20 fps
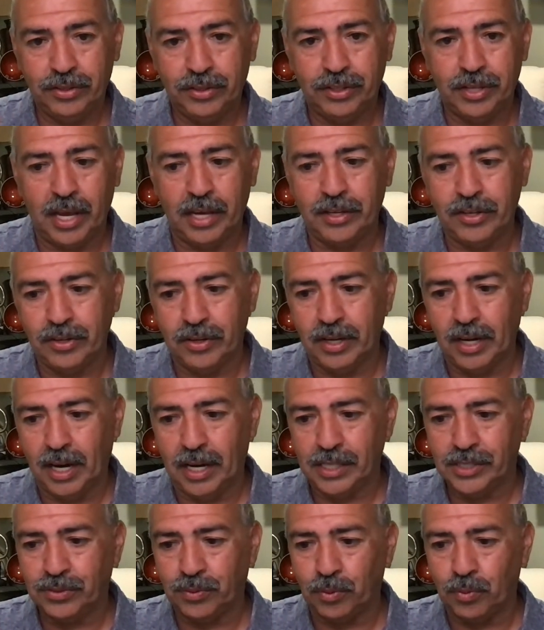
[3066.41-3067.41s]
Thank you
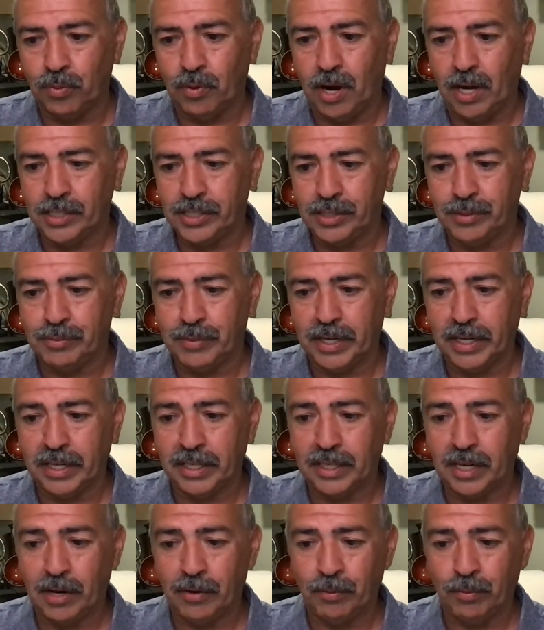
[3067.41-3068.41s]
guys for watching,
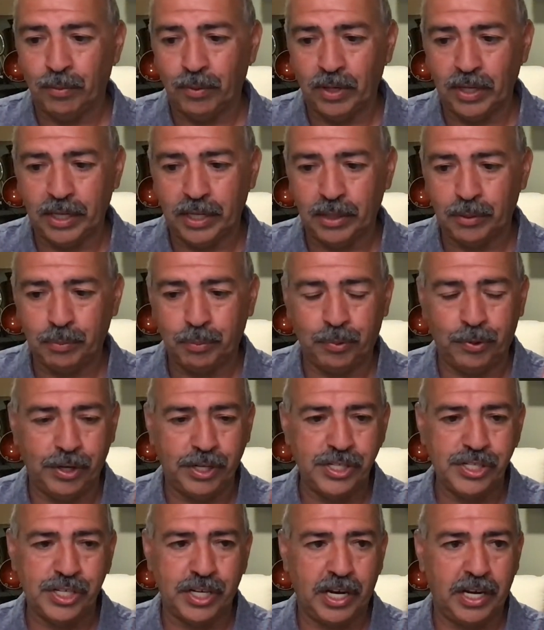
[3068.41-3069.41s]
man. I really
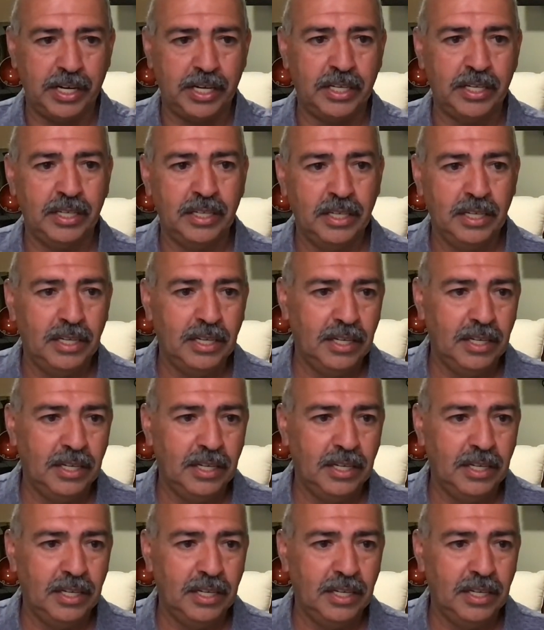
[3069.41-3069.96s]
appreciate it.